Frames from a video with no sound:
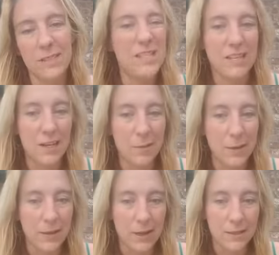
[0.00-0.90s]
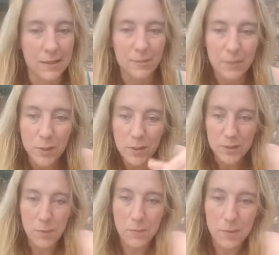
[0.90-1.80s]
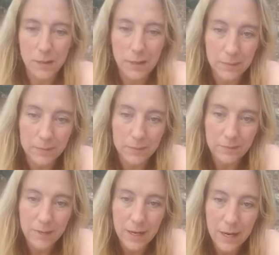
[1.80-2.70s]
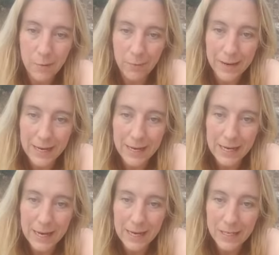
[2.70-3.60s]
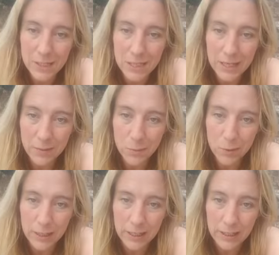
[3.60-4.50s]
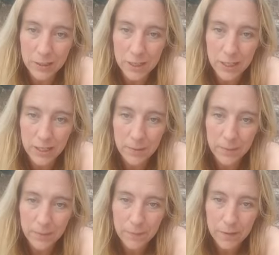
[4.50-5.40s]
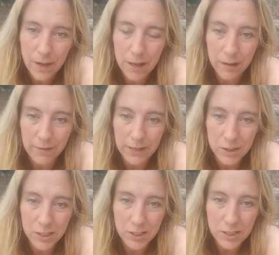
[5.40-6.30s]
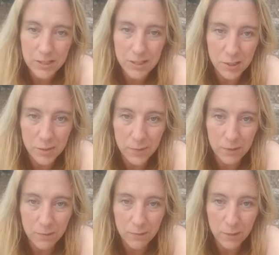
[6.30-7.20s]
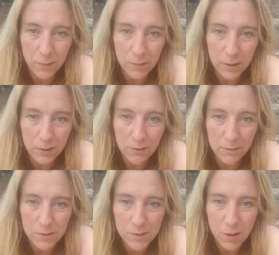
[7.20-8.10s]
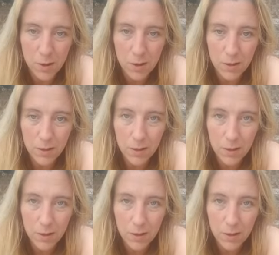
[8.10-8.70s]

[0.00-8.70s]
Just think about that. Who else popped on here? Hey, Ray. Angie. Morning, Angie. I love Angie. She's such a beautiful, beautiful soul.